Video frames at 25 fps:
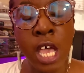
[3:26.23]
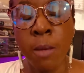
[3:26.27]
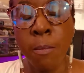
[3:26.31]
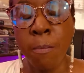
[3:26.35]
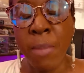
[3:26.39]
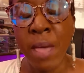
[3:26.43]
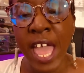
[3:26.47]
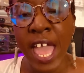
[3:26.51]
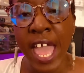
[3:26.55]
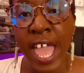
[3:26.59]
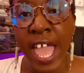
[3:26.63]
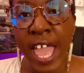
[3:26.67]

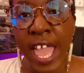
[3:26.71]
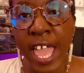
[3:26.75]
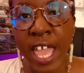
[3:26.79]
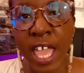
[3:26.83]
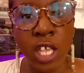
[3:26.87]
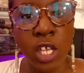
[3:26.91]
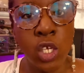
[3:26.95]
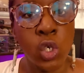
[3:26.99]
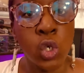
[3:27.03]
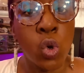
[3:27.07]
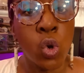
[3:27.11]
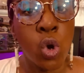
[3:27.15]

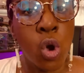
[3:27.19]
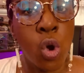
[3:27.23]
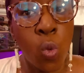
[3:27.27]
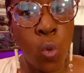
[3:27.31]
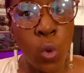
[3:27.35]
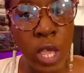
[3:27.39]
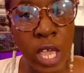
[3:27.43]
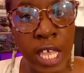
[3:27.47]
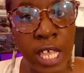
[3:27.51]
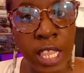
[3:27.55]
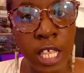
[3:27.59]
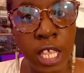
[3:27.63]
page, or a
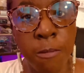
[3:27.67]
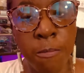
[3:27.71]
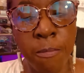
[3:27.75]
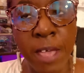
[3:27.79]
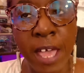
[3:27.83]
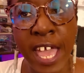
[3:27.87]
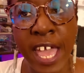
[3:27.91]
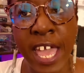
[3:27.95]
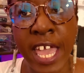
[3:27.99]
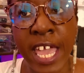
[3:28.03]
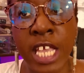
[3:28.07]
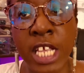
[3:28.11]
weekly
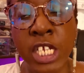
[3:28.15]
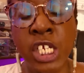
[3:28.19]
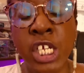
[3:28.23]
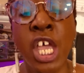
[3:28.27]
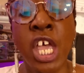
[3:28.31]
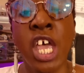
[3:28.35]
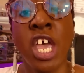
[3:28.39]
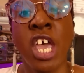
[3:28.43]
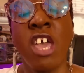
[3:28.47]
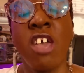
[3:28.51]
page,